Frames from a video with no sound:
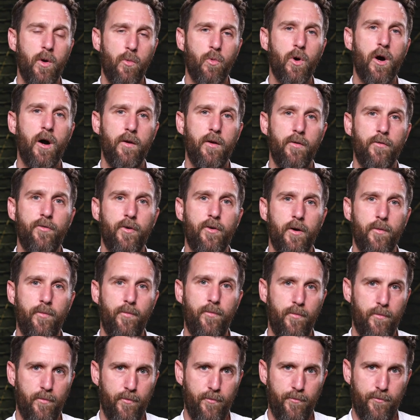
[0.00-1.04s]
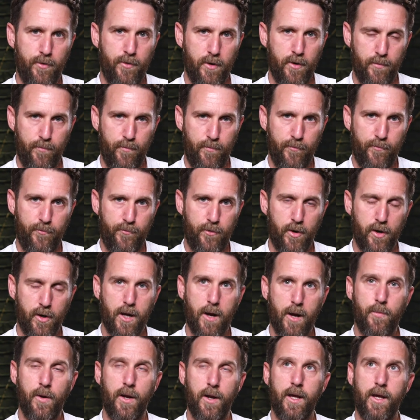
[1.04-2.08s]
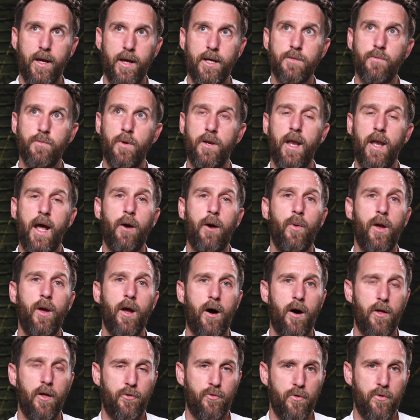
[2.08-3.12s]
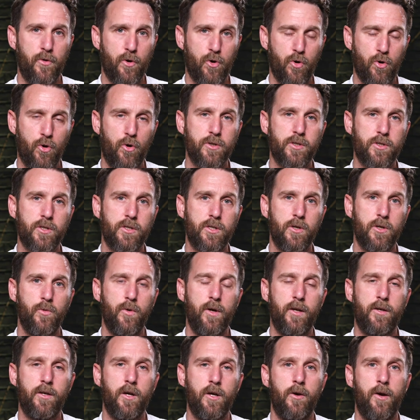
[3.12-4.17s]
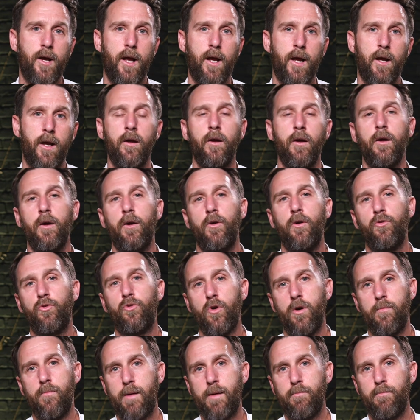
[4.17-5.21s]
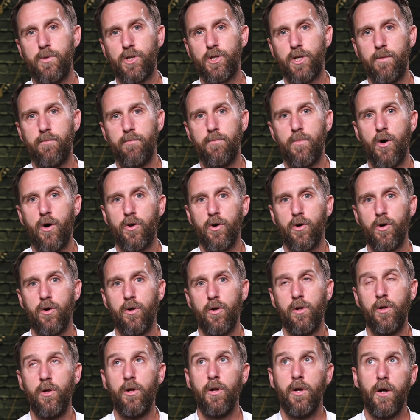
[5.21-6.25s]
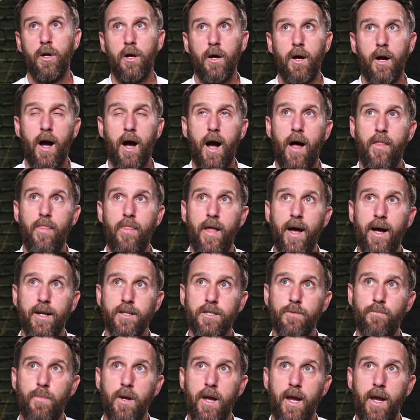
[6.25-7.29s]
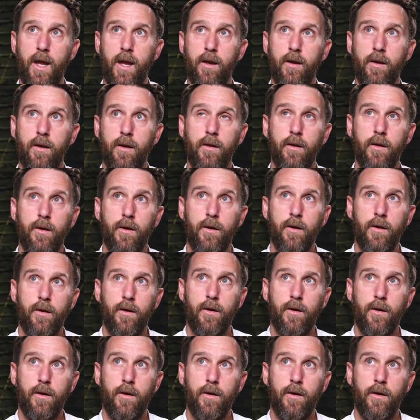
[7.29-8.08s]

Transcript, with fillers: We weren't for for for a couple of years, but now we are through the courses that we're doing, through a membership model, and that's been